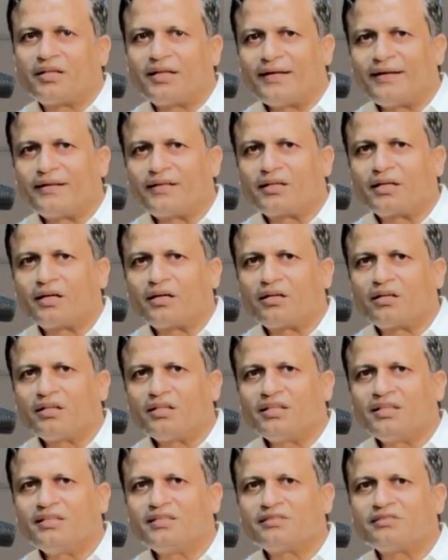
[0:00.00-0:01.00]
data
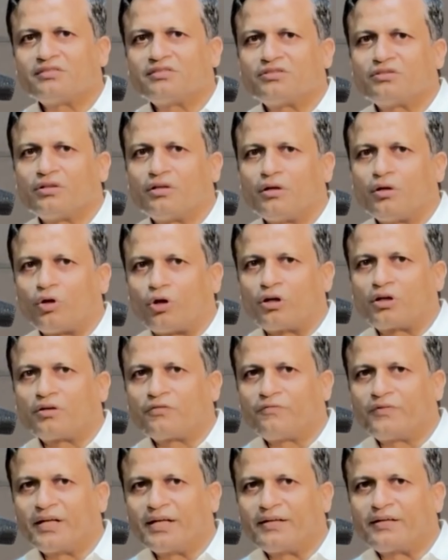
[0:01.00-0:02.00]
is a lot
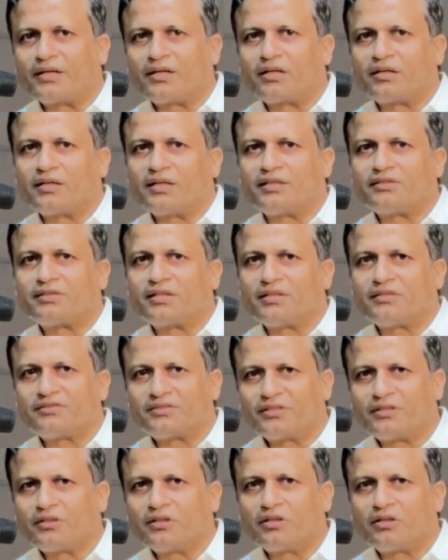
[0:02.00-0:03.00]
of data, as I
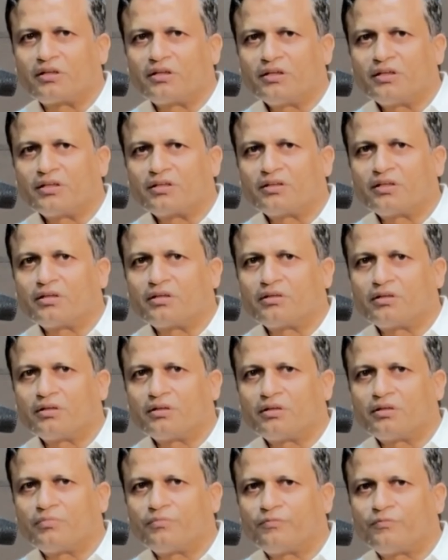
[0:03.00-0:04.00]
said earlier,
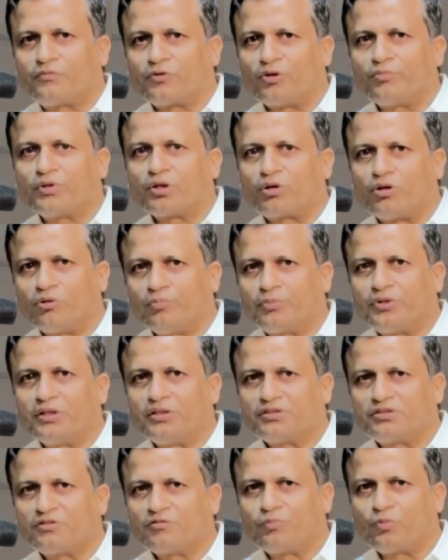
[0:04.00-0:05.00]
there from a
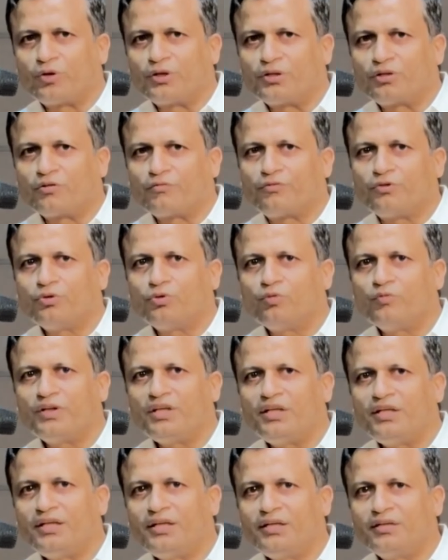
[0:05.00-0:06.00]
comprehensive point of view, we
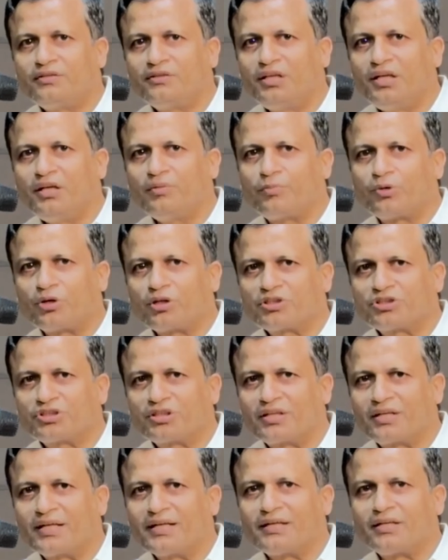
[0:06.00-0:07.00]
need the
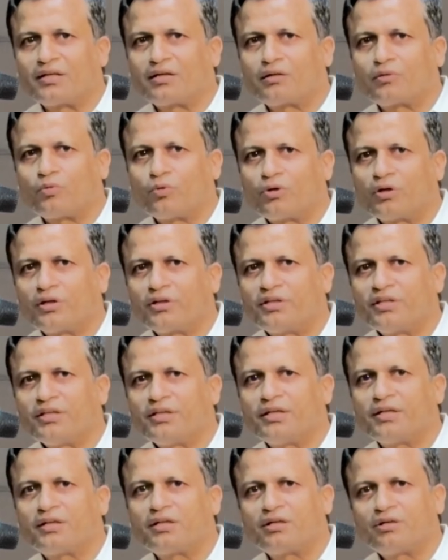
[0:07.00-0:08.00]
production data, quality
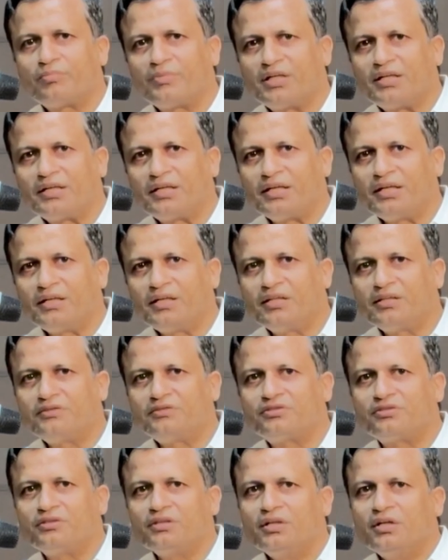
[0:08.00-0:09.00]
data,
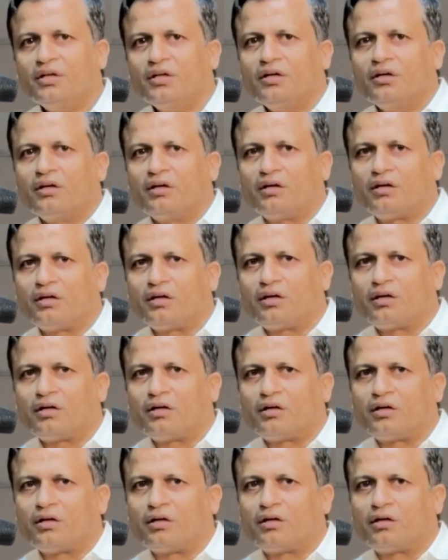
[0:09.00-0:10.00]
maintenance,
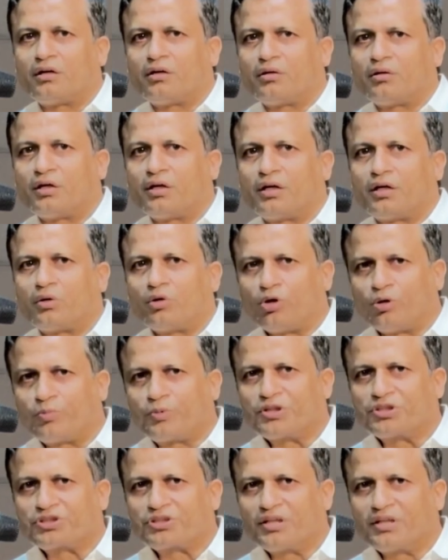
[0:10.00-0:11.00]
and
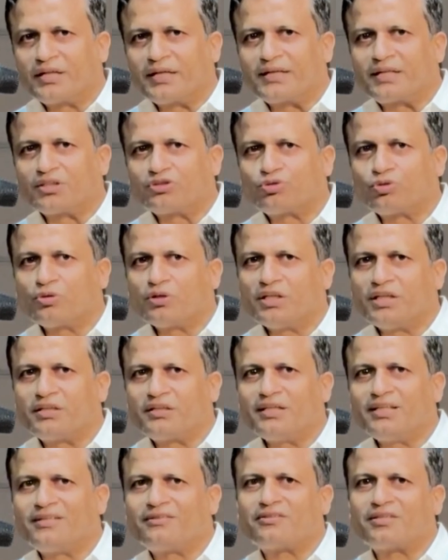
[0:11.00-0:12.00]
operation data. So
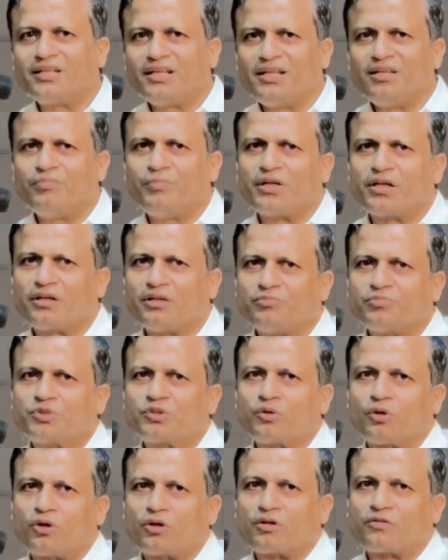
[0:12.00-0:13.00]
it really
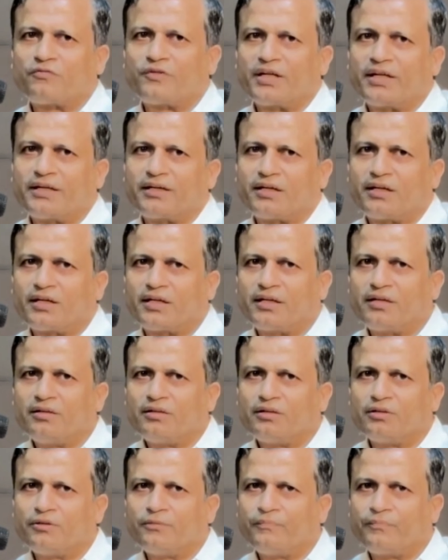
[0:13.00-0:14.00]
becomes a lot of data, and
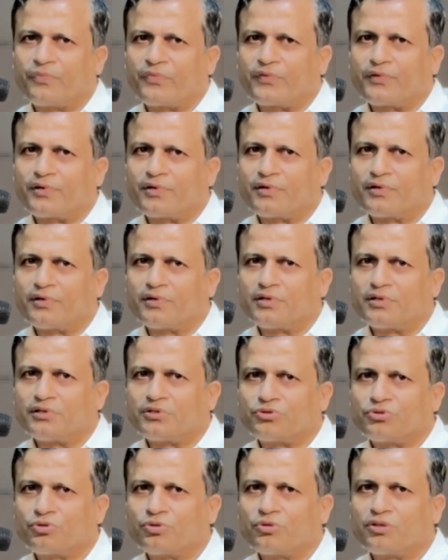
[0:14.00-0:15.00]

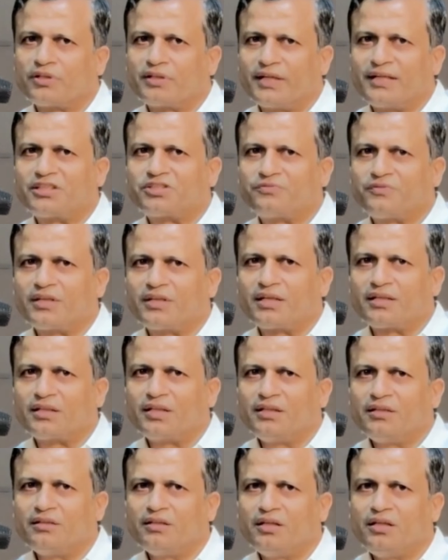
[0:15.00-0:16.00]
so that's I
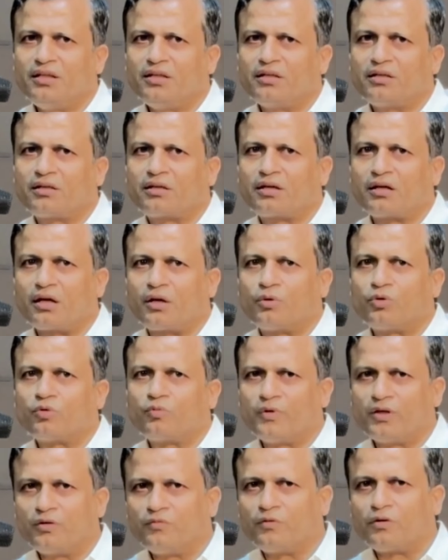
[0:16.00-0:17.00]
think the cloud
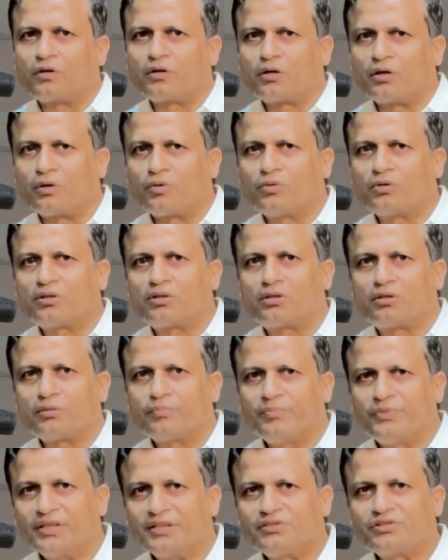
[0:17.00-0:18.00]
will work out
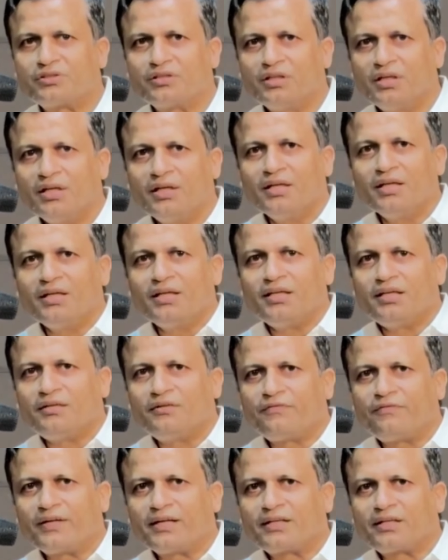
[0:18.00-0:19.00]
best.
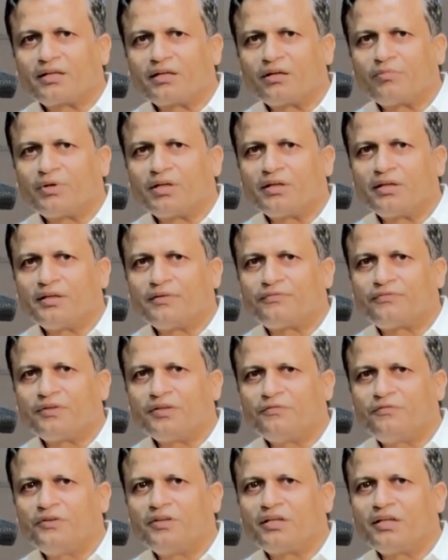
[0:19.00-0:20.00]
In fact, I mean, if
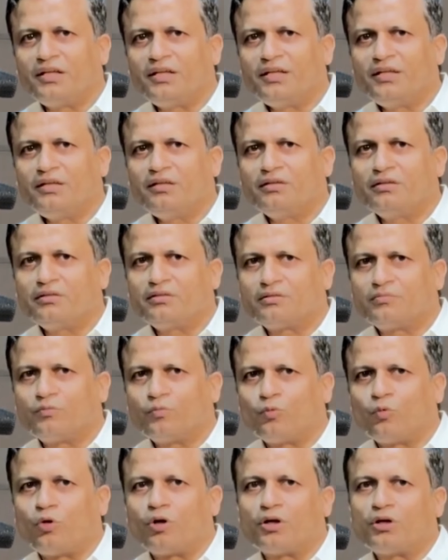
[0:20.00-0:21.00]
we really
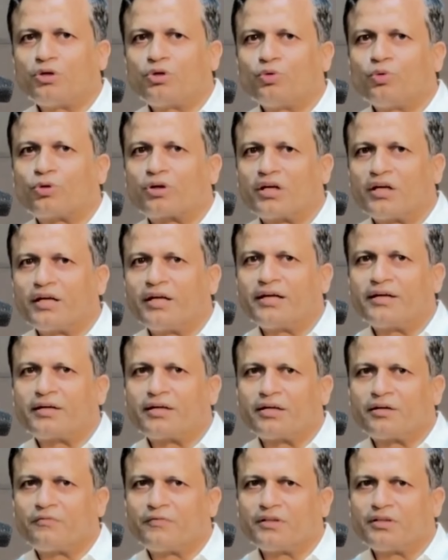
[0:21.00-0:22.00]
want to relate
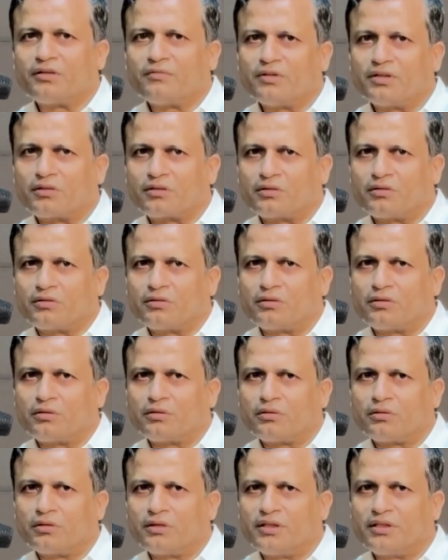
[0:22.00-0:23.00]
it with
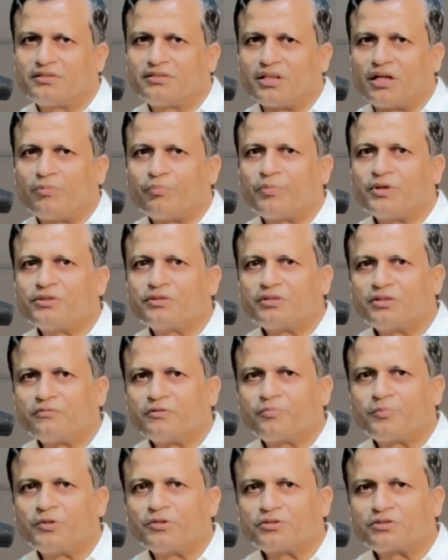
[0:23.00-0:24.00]
our examples in
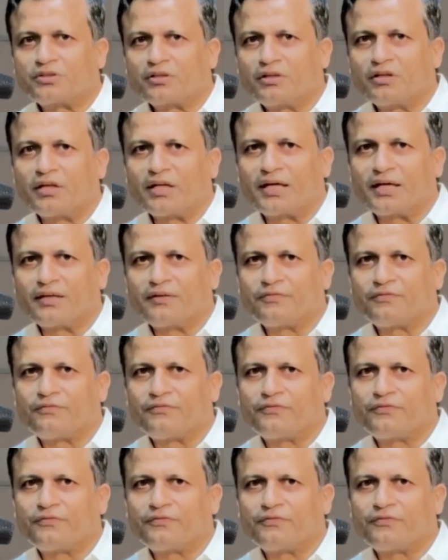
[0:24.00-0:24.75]
our personal life,